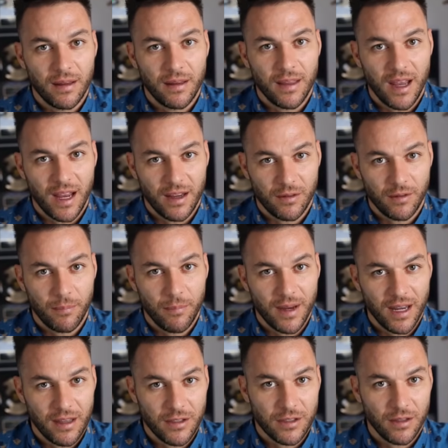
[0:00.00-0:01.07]
Kind of a
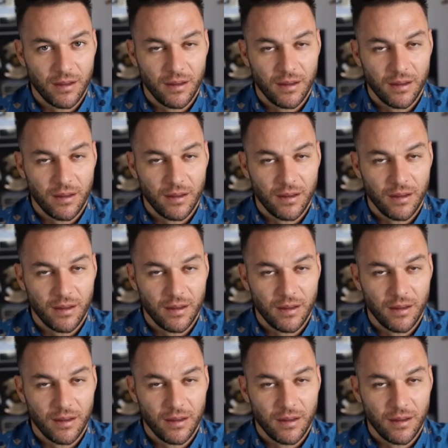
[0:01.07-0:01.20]
mess.